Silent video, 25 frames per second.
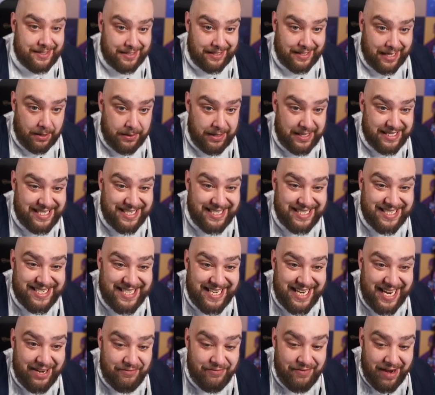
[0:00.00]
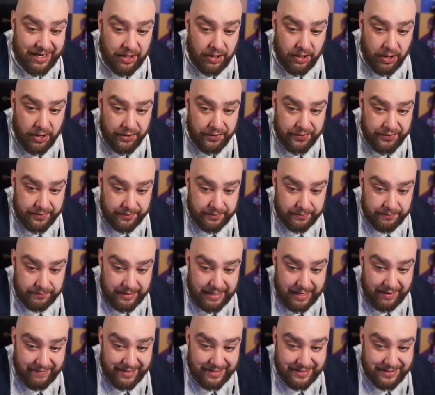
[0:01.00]
account. His insane record.
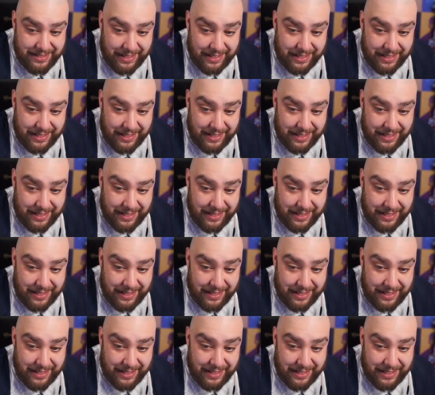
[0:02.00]
There he is.